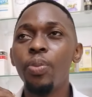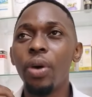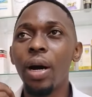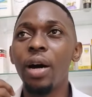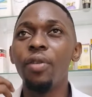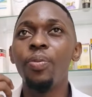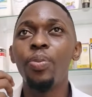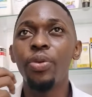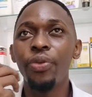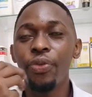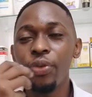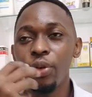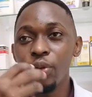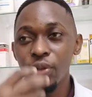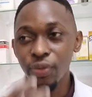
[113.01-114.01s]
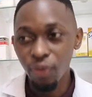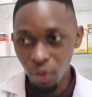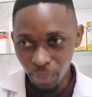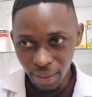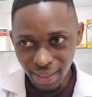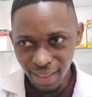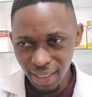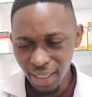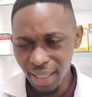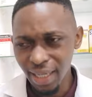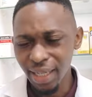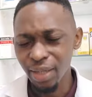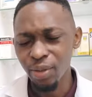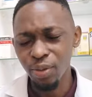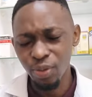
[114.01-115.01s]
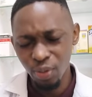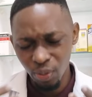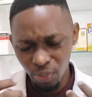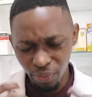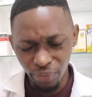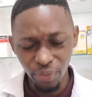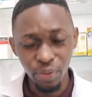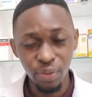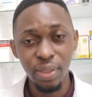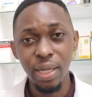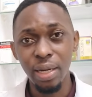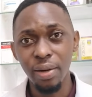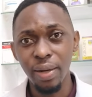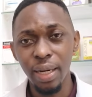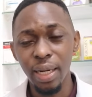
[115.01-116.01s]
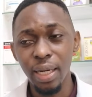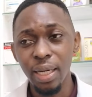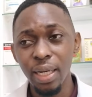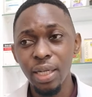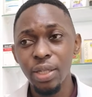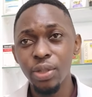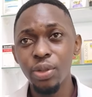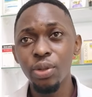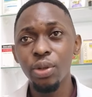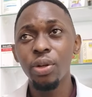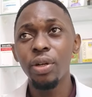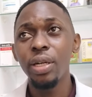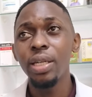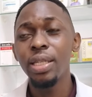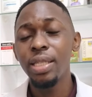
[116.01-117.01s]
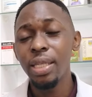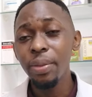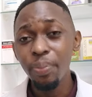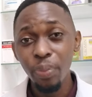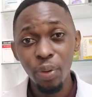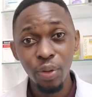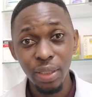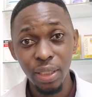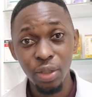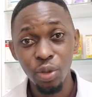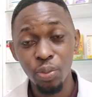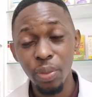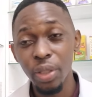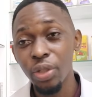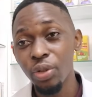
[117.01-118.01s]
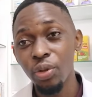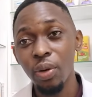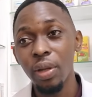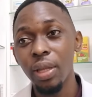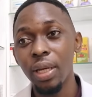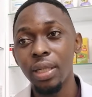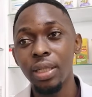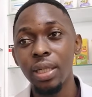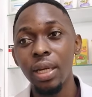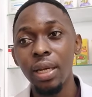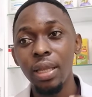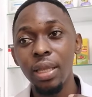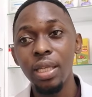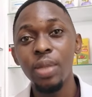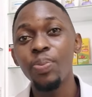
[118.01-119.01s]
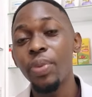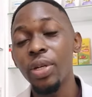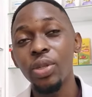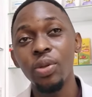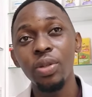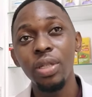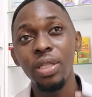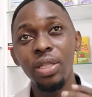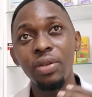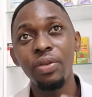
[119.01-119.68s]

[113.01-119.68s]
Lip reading: have profuse vomiting and also profuse diarrhea. So it's important to make sure that this person is